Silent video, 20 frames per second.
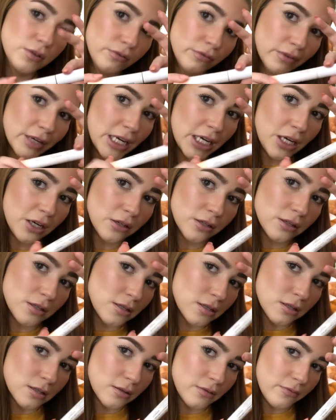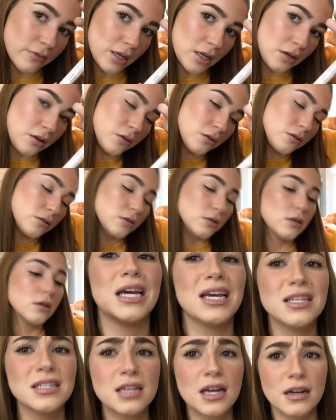very good, very good.
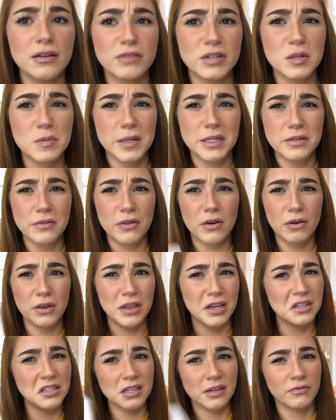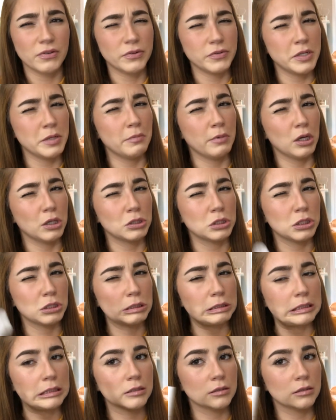It's kind of expensive though. I think it's like 15 bucks.